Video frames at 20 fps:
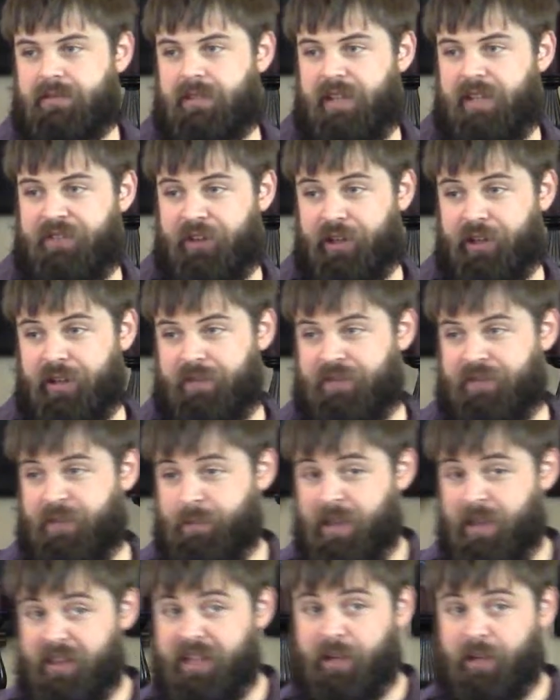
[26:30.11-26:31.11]
If you're
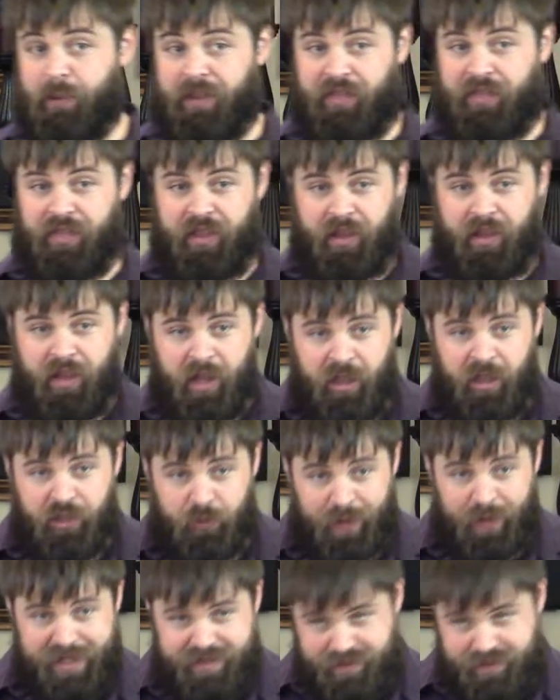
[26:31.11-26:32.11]
familiar with the
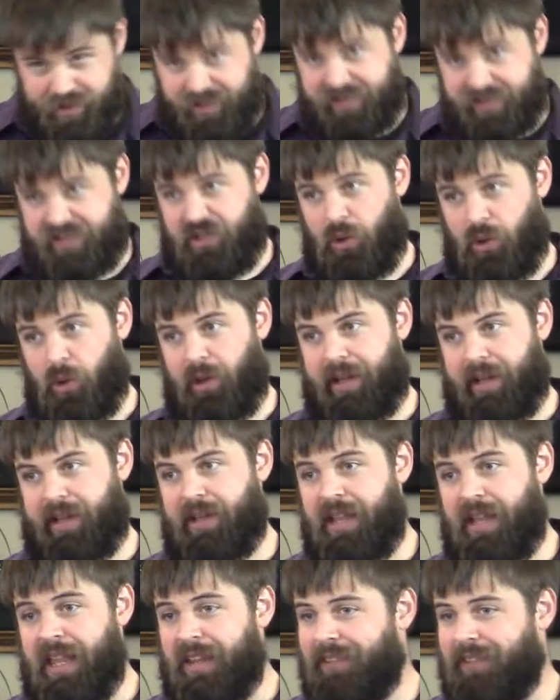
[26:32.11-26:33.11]
rest of the story,
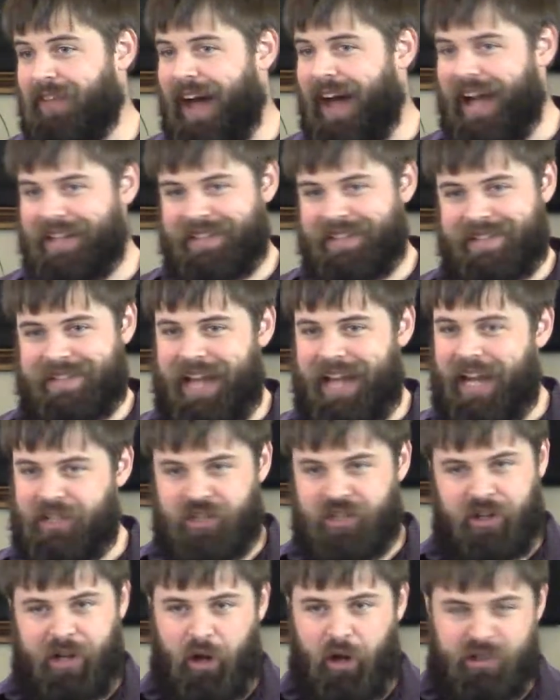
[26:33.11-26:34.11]
Lot does not
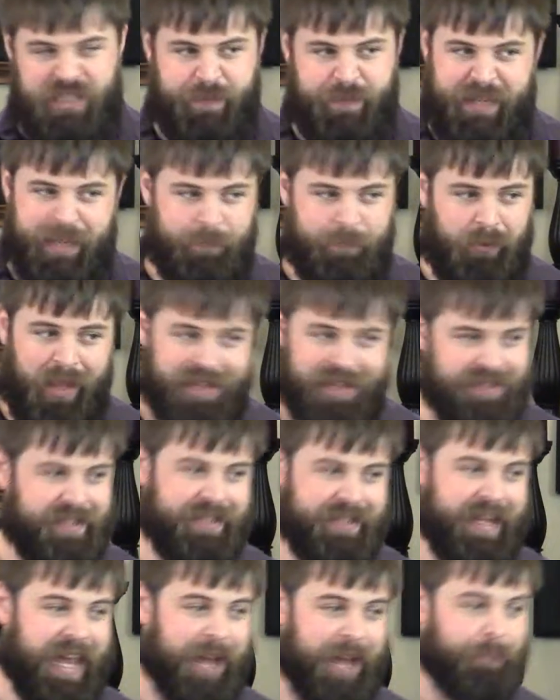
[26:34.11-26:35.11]
turn out to be a blessing
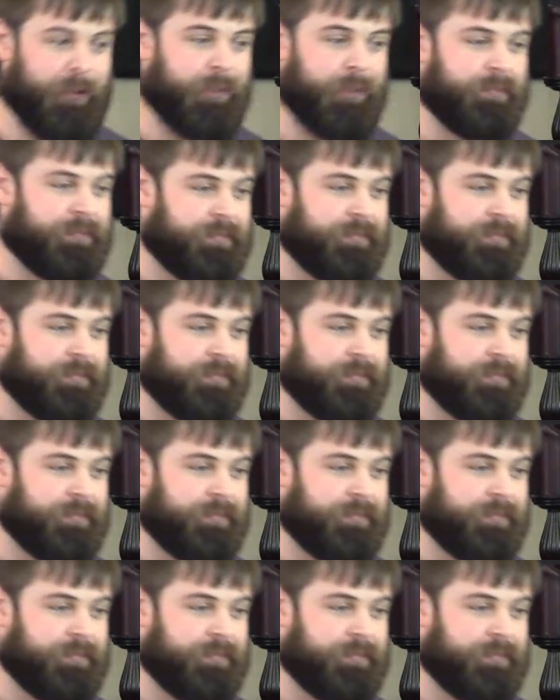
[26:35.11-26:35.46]
to Abram